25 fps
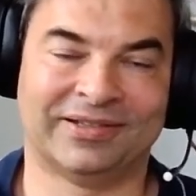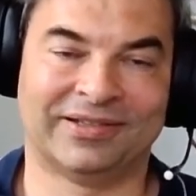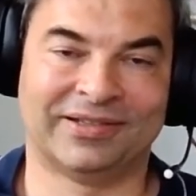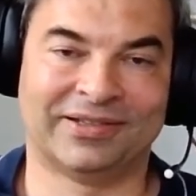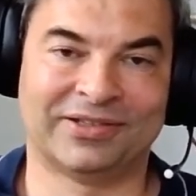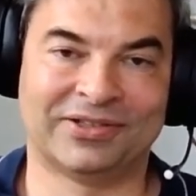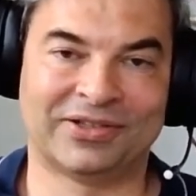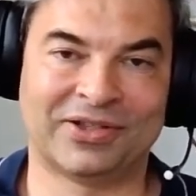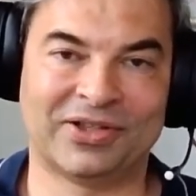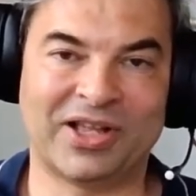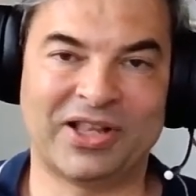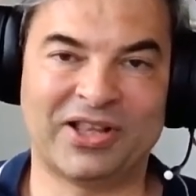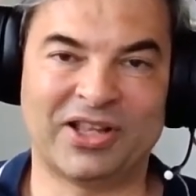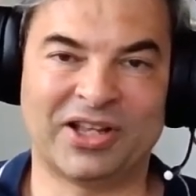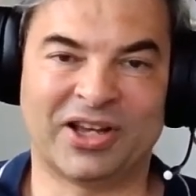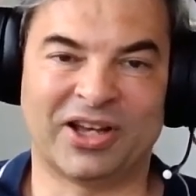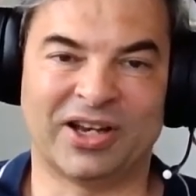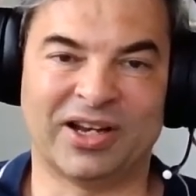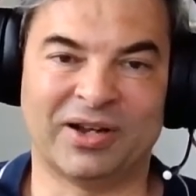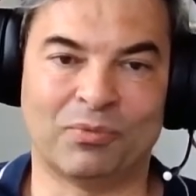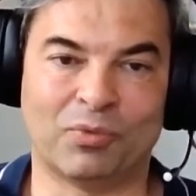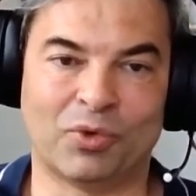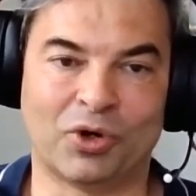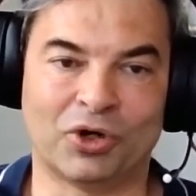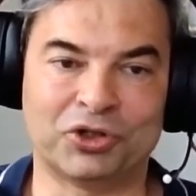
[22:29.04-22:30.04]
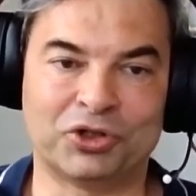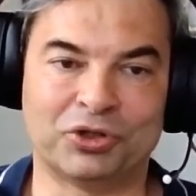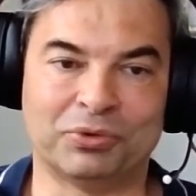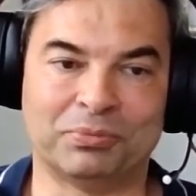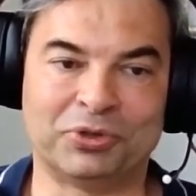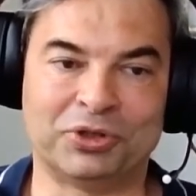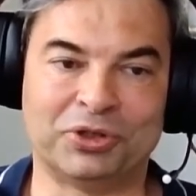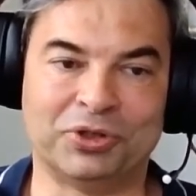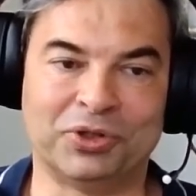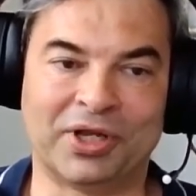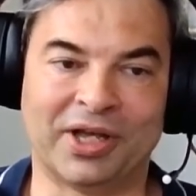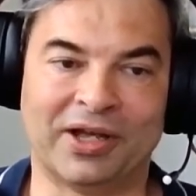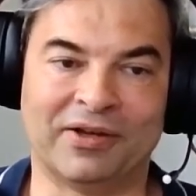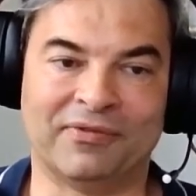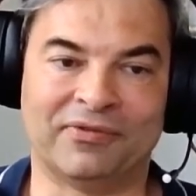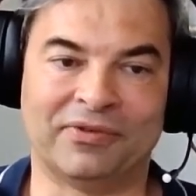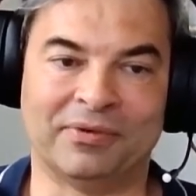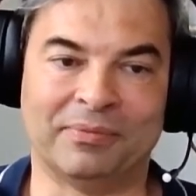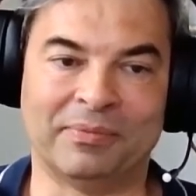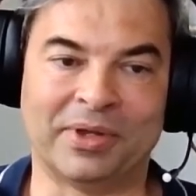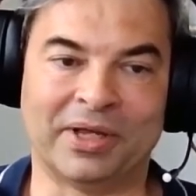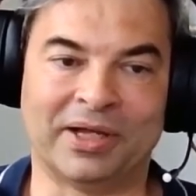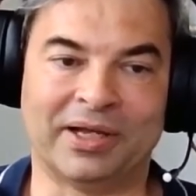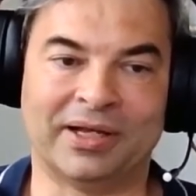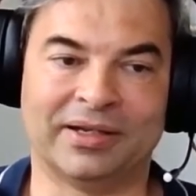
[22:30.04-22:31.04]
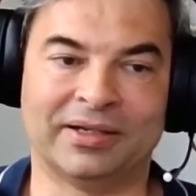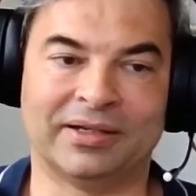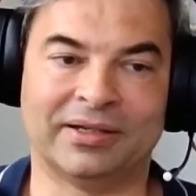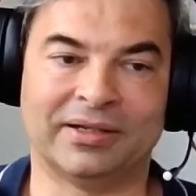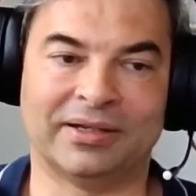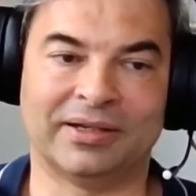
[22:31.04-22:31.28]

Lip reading: So they're the kind of wash ups you get from that.